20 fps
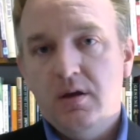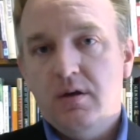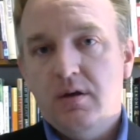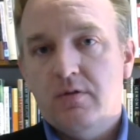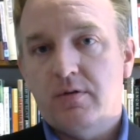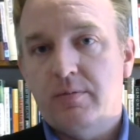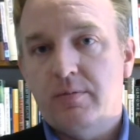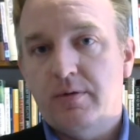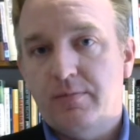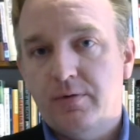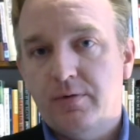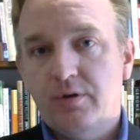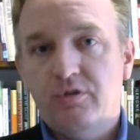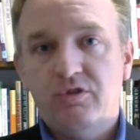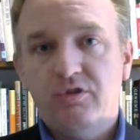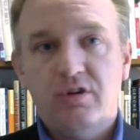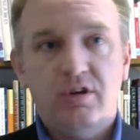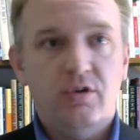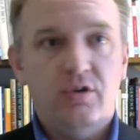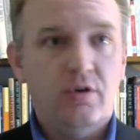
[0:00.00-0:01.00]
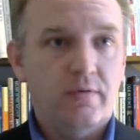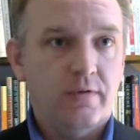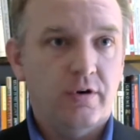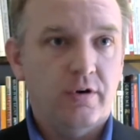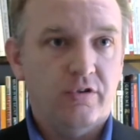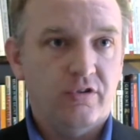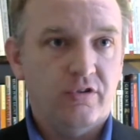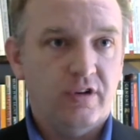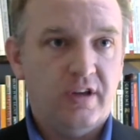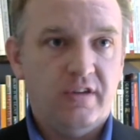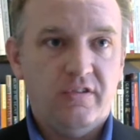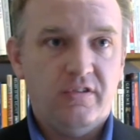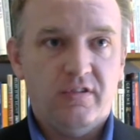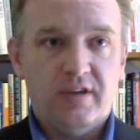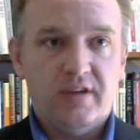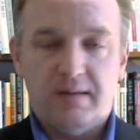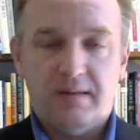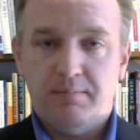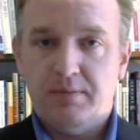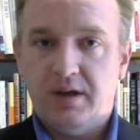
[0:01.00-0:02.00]
From the first universities
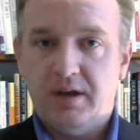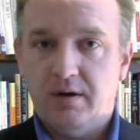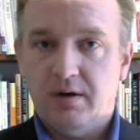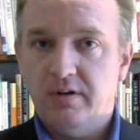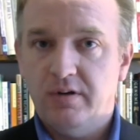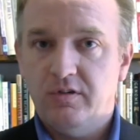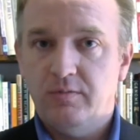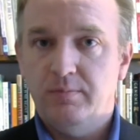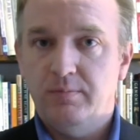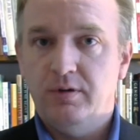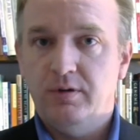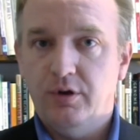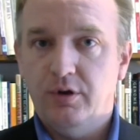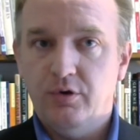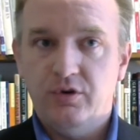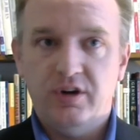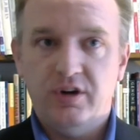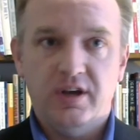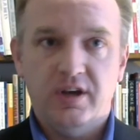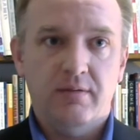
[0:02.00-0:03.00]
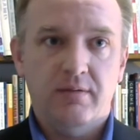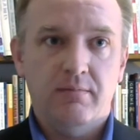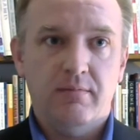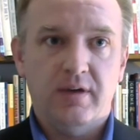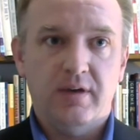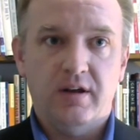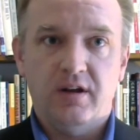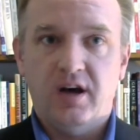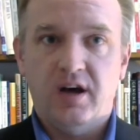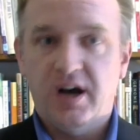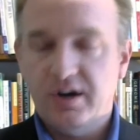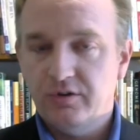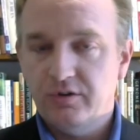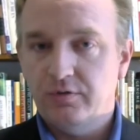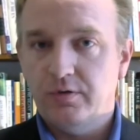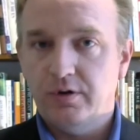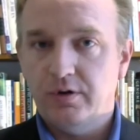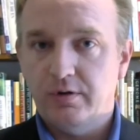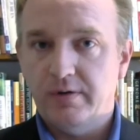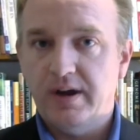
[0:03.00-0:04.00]
at Paris, Bologna, and
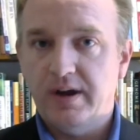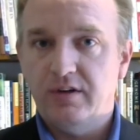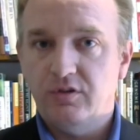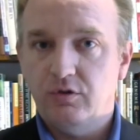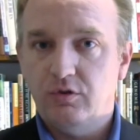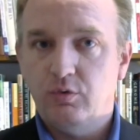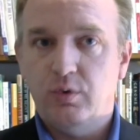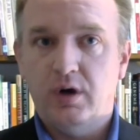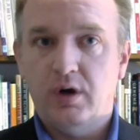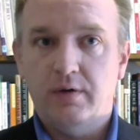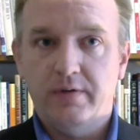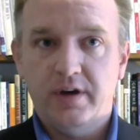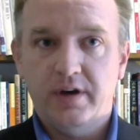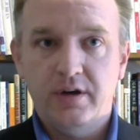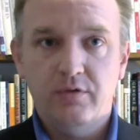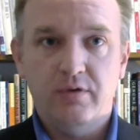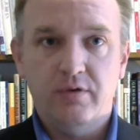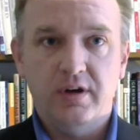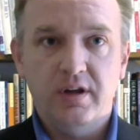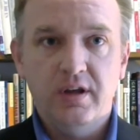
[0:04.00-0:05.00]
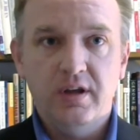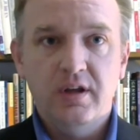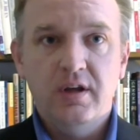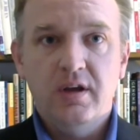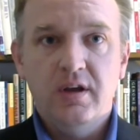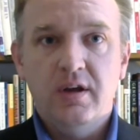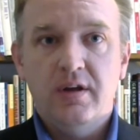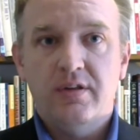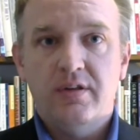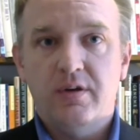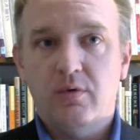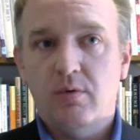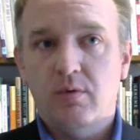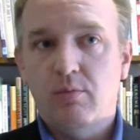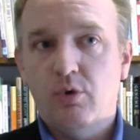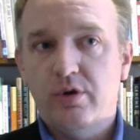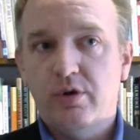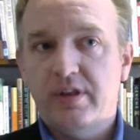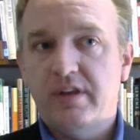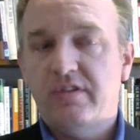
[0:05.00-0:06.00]
Oxford around 1200, there were
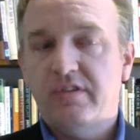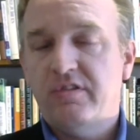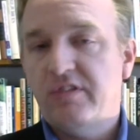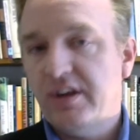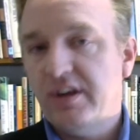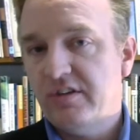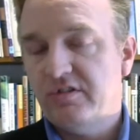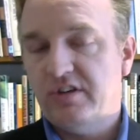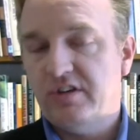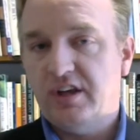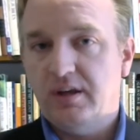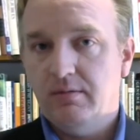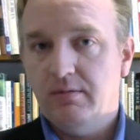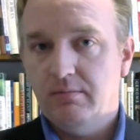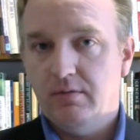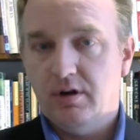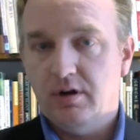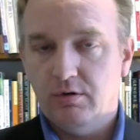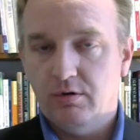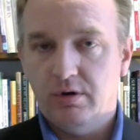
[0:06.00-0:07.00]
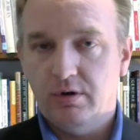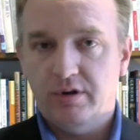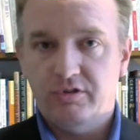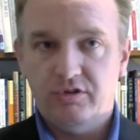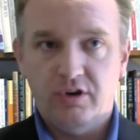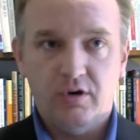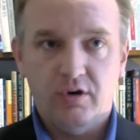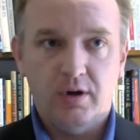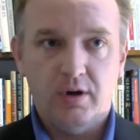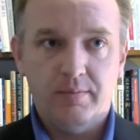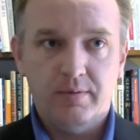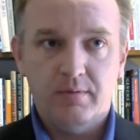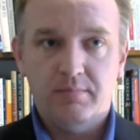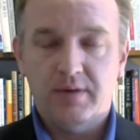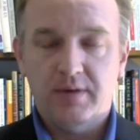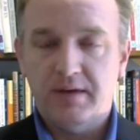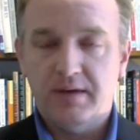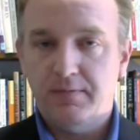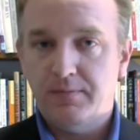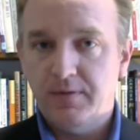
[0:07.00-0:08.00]
more than 60 across Europe
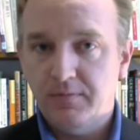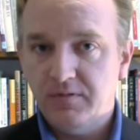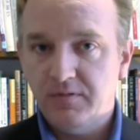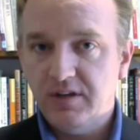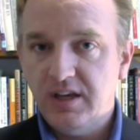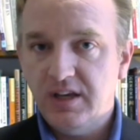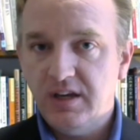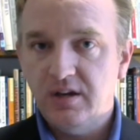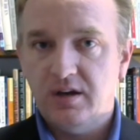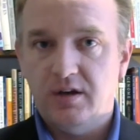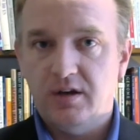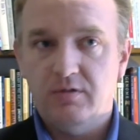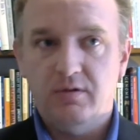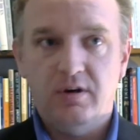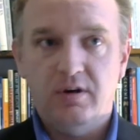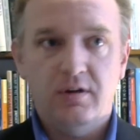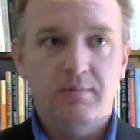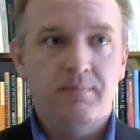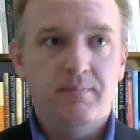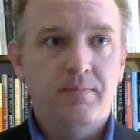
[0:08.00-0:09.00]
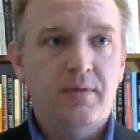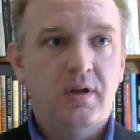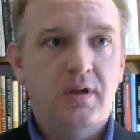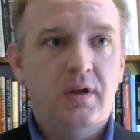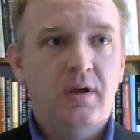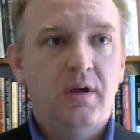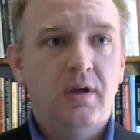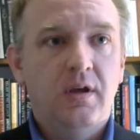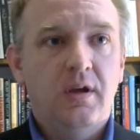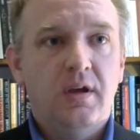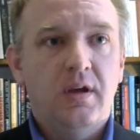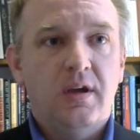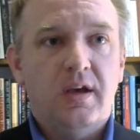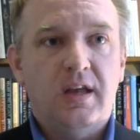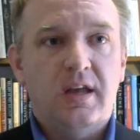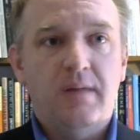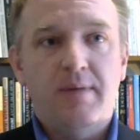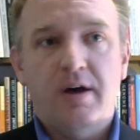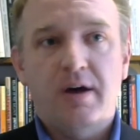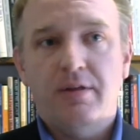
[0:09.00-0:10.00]
by 1500.
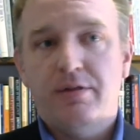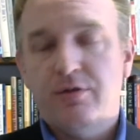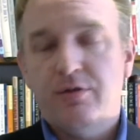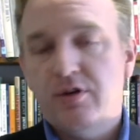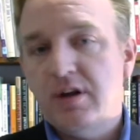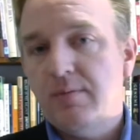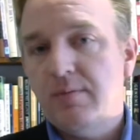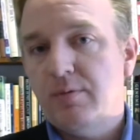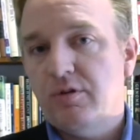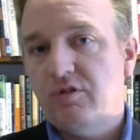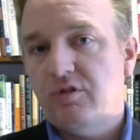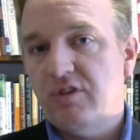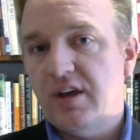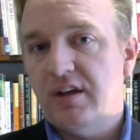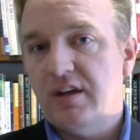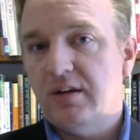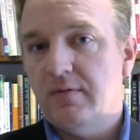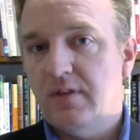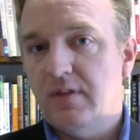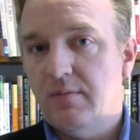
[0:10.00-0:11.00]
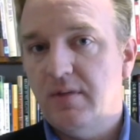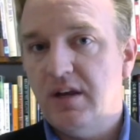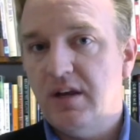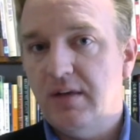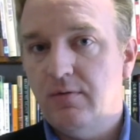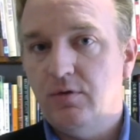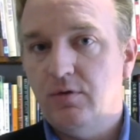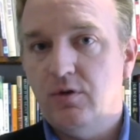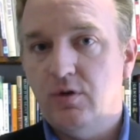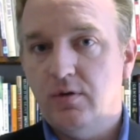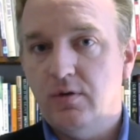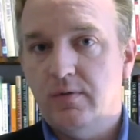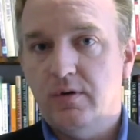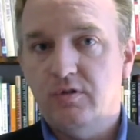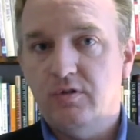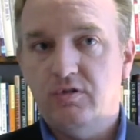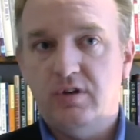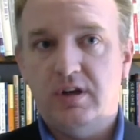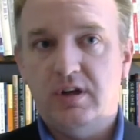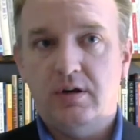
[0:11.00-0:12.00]
And about 30% of the medieval
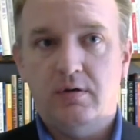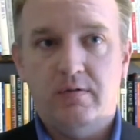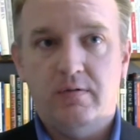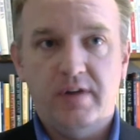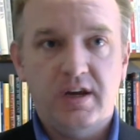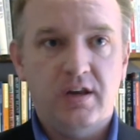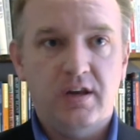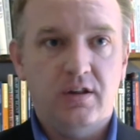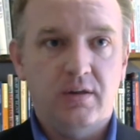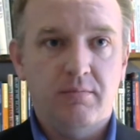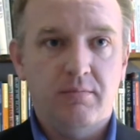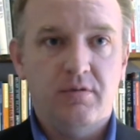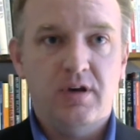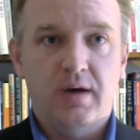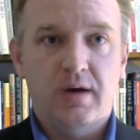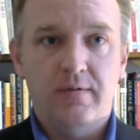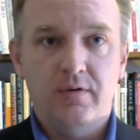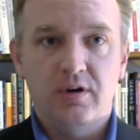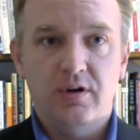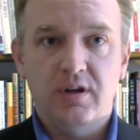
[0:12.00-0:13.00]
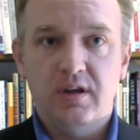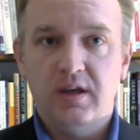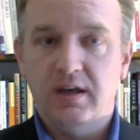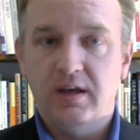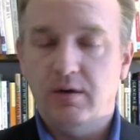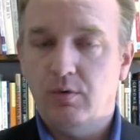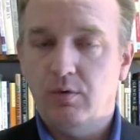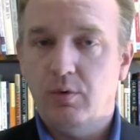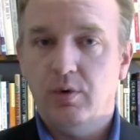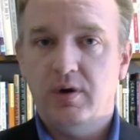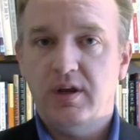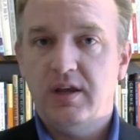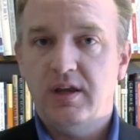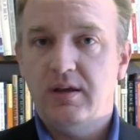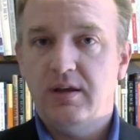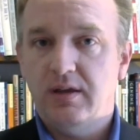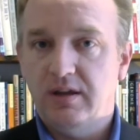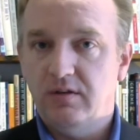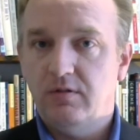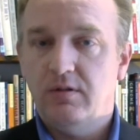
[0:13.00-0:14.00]
university curriculum covered inquiry
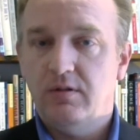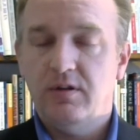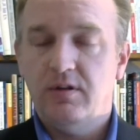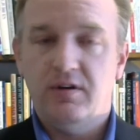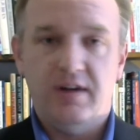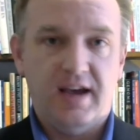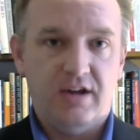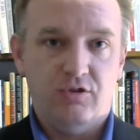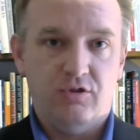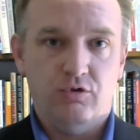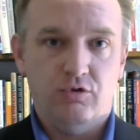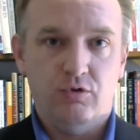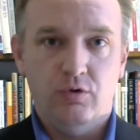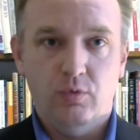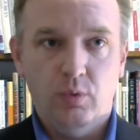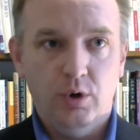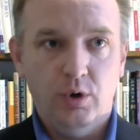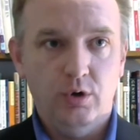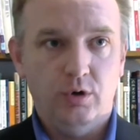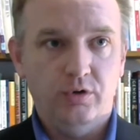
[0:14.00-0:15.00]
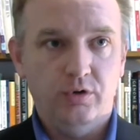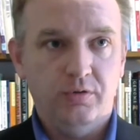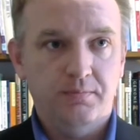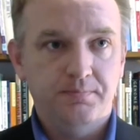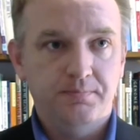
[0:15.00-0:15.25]
into the natural world.